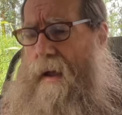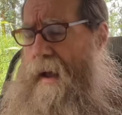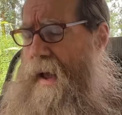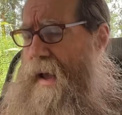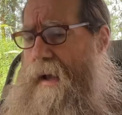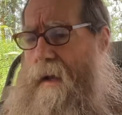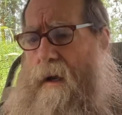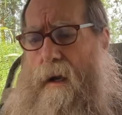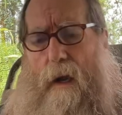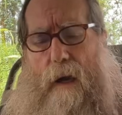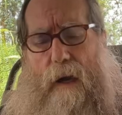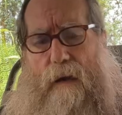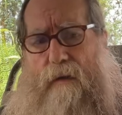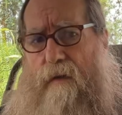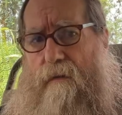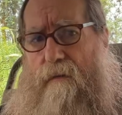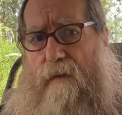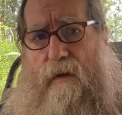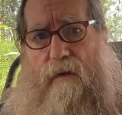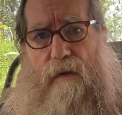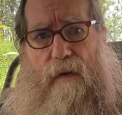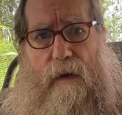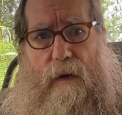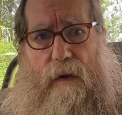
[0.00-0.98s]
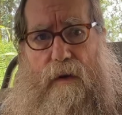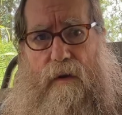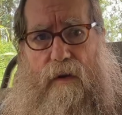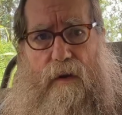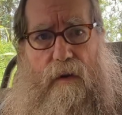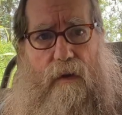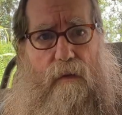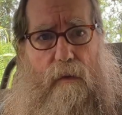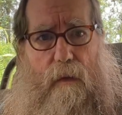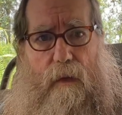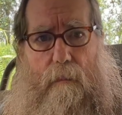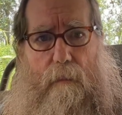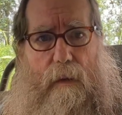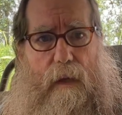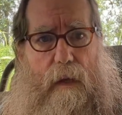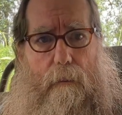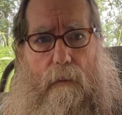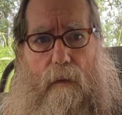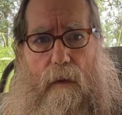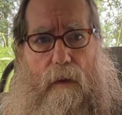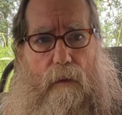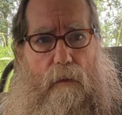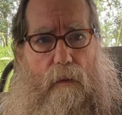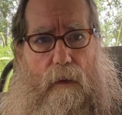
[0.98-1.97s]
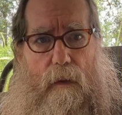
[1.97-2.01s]
Had lots of discussions with
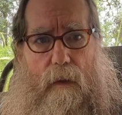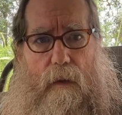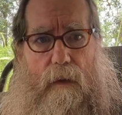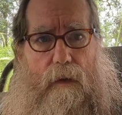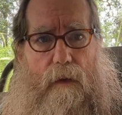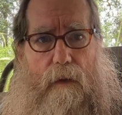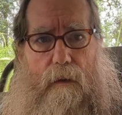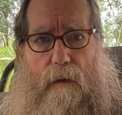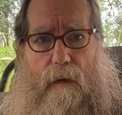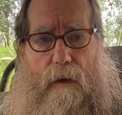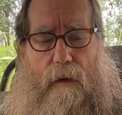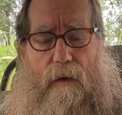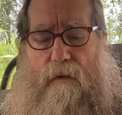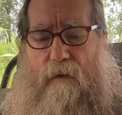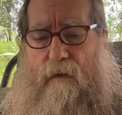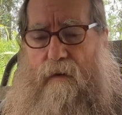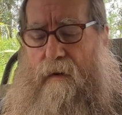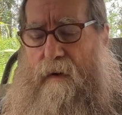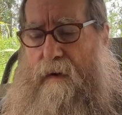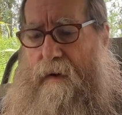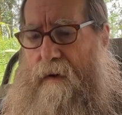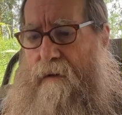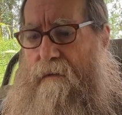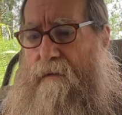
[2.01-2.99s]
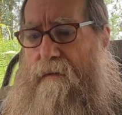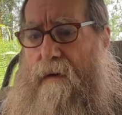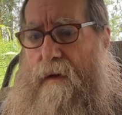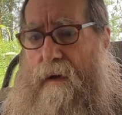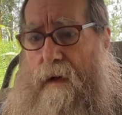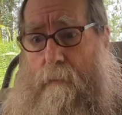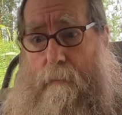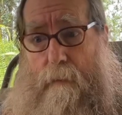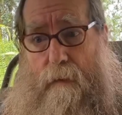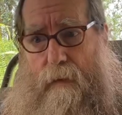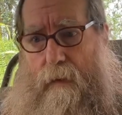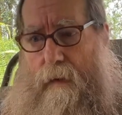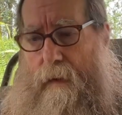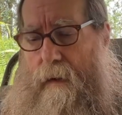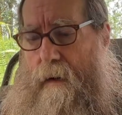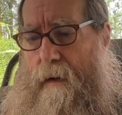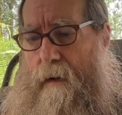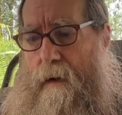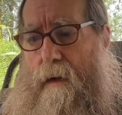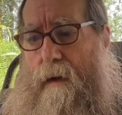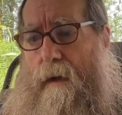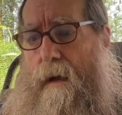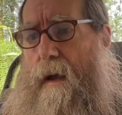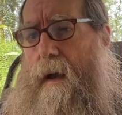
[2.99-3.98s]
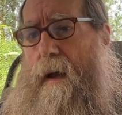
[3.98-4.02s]
people that really knew their stuff up
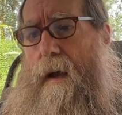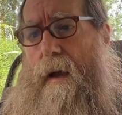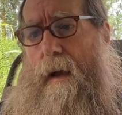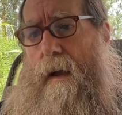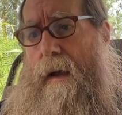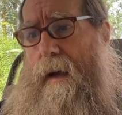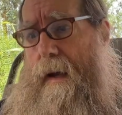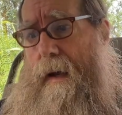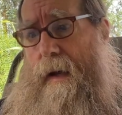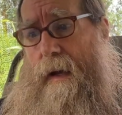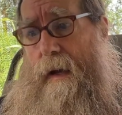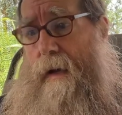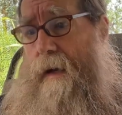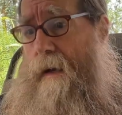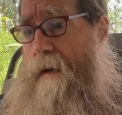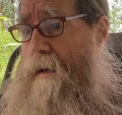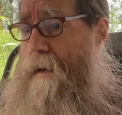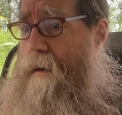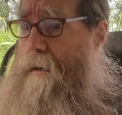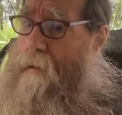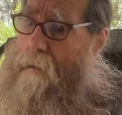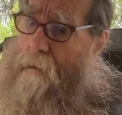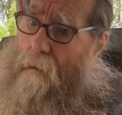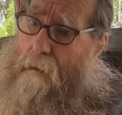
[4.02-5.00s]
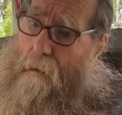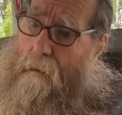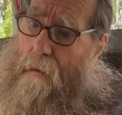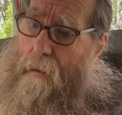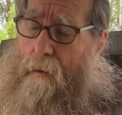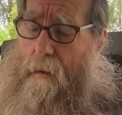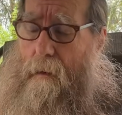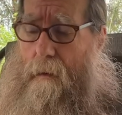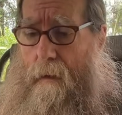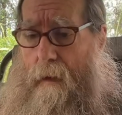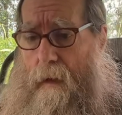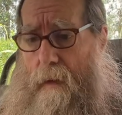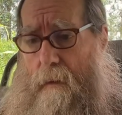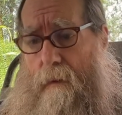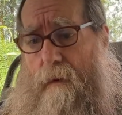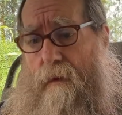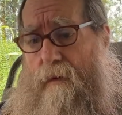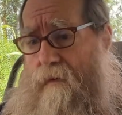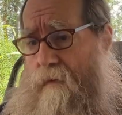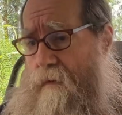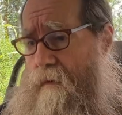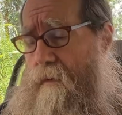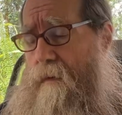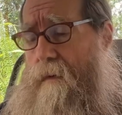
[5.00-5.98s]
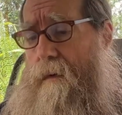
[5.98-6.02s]
there. And there
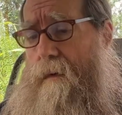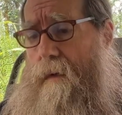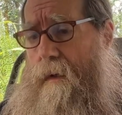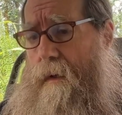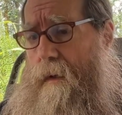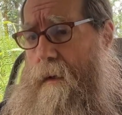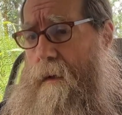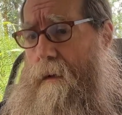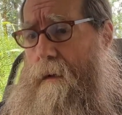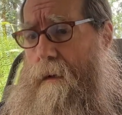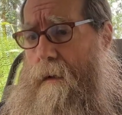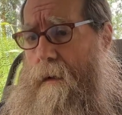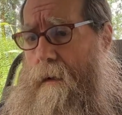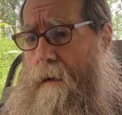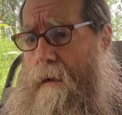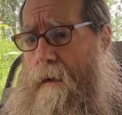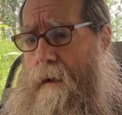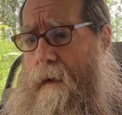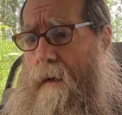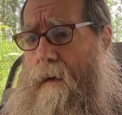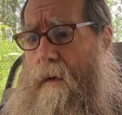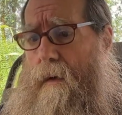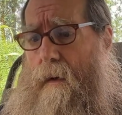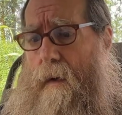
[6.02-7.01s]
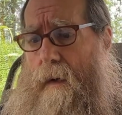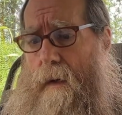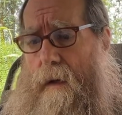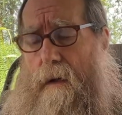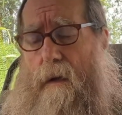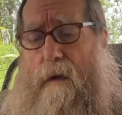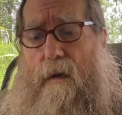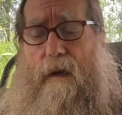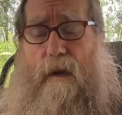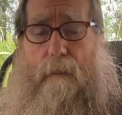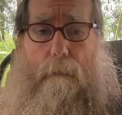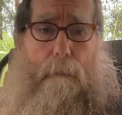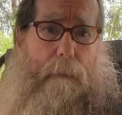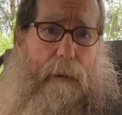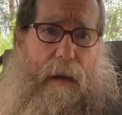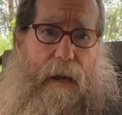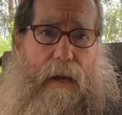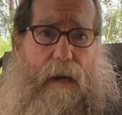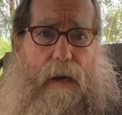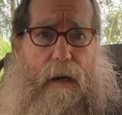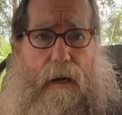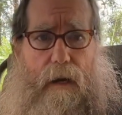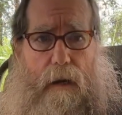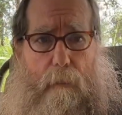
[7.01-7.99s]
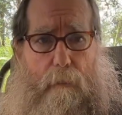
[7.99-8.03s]
was, you know, a little
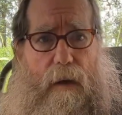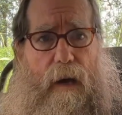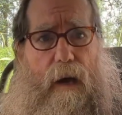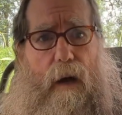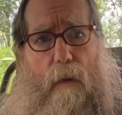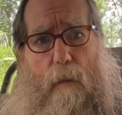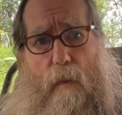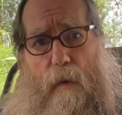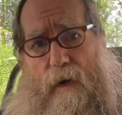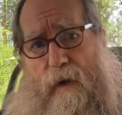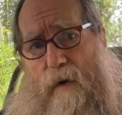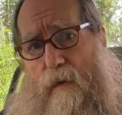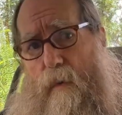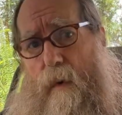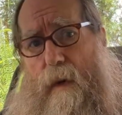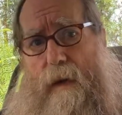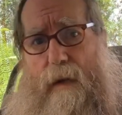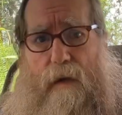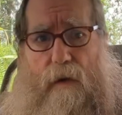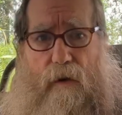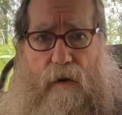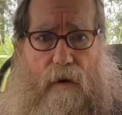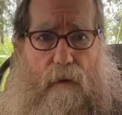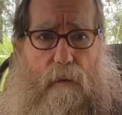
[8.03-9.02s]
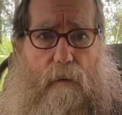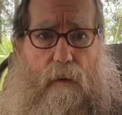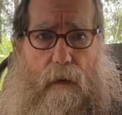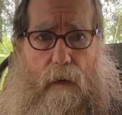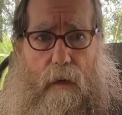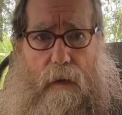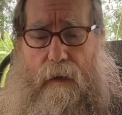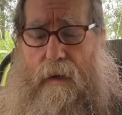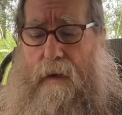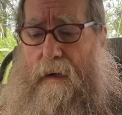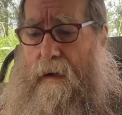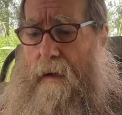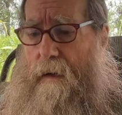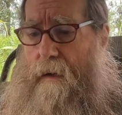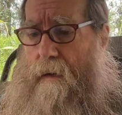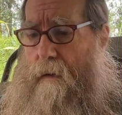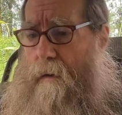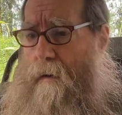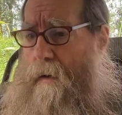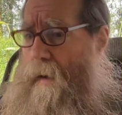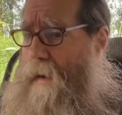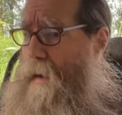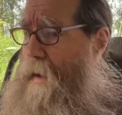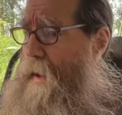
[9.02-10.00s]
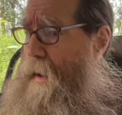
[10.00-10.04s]
debate about which way you should really go.